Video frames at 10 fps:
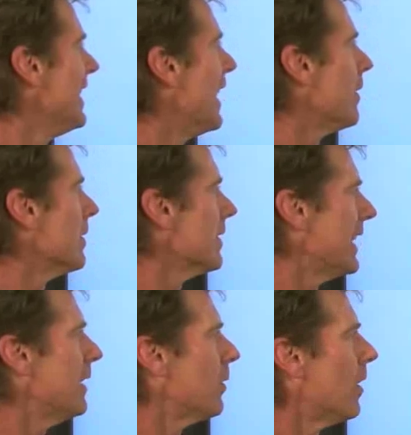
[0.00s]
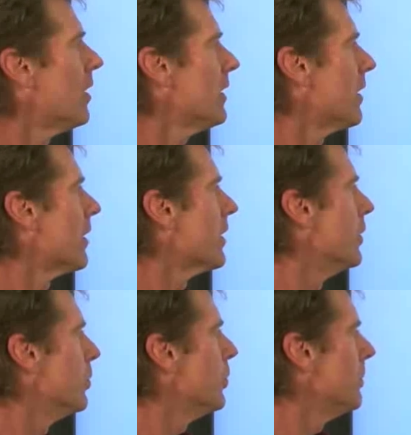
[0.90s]
Now, later on in our
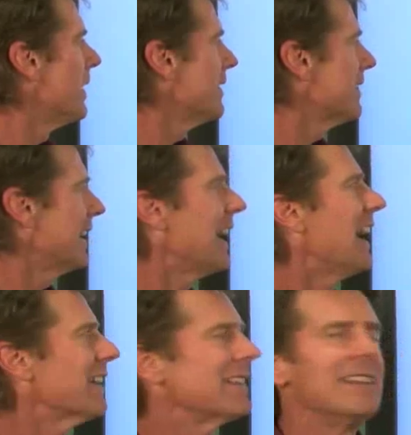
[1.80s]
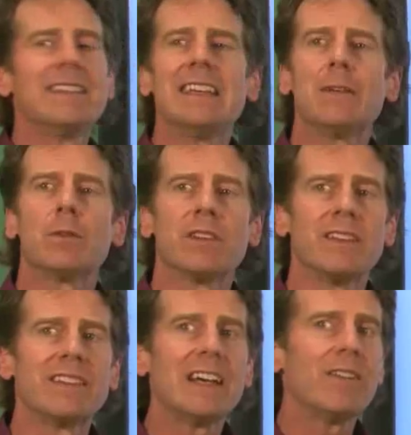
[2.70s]
code, we might say x is equal to
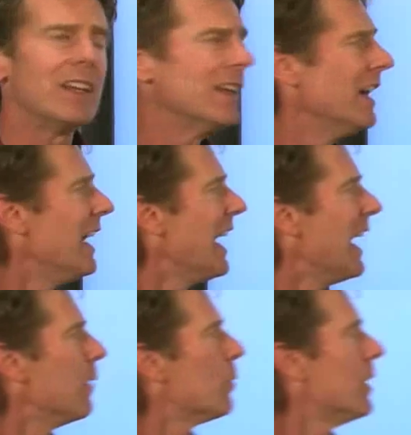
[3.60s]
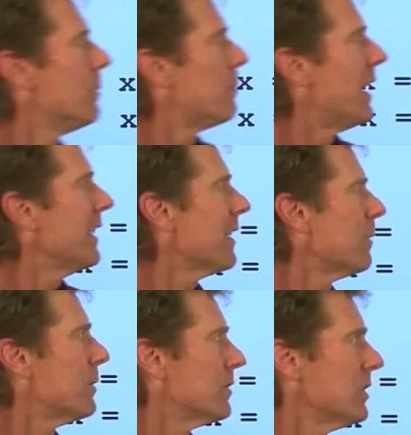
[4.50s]
seven. And what
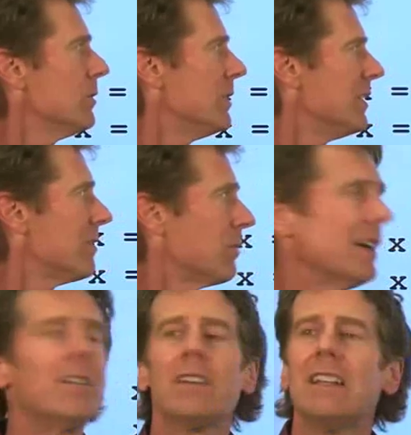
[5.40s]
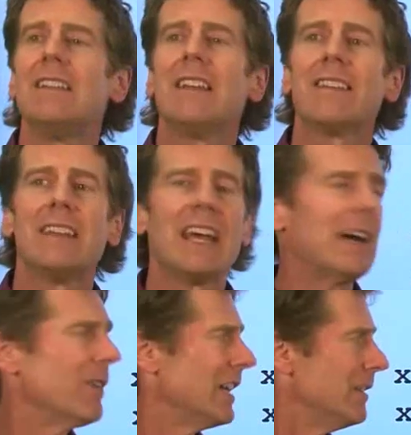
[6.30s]
Python will do is, well, it doesn't
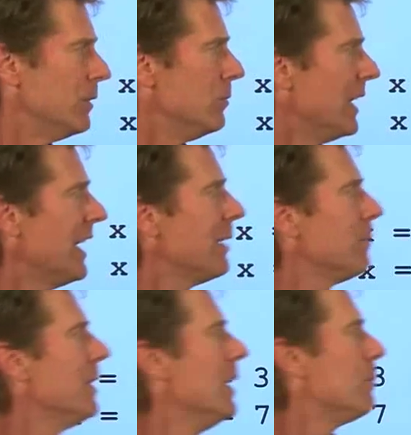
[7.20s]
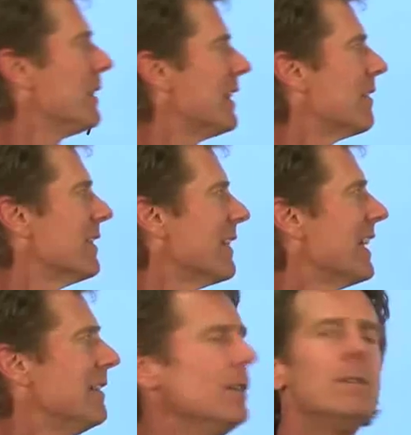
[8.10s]
have a new name, but there is a
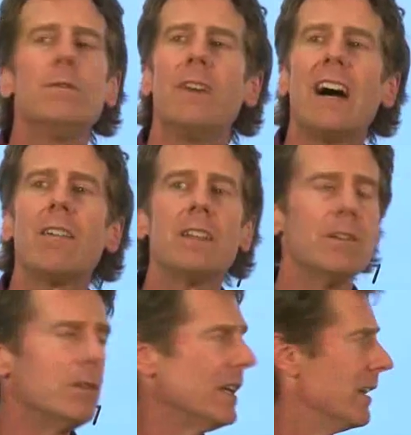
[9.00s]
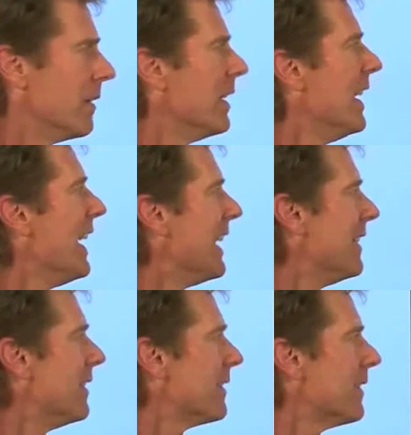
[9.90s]
new value here, and
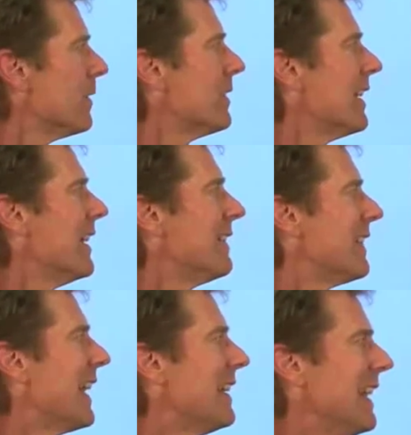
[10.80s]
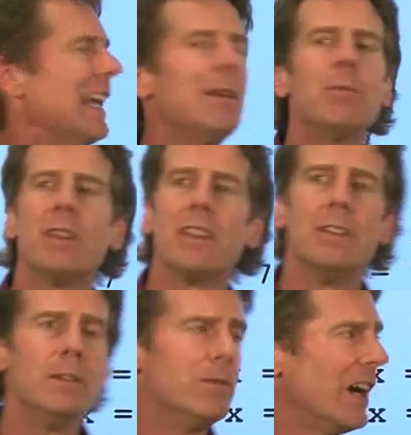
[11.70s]
it associates that name with the
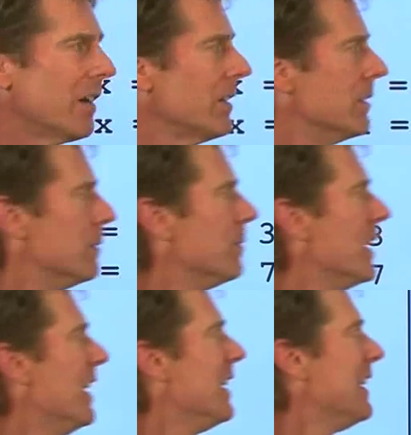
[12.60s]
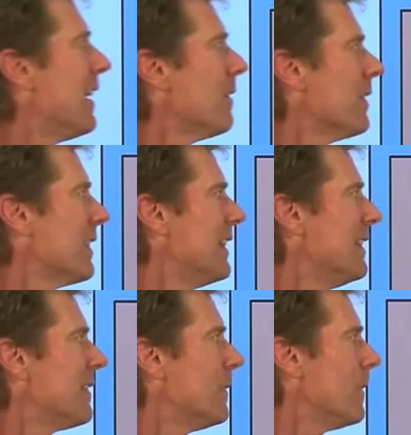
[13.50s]
new value. Now,
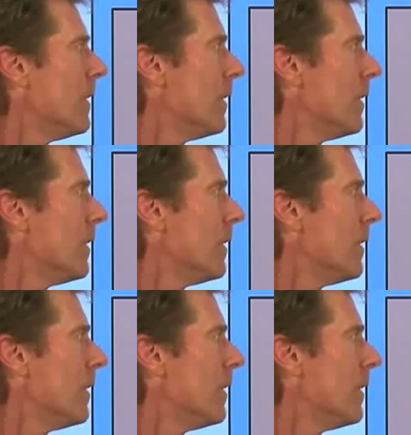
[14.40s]
this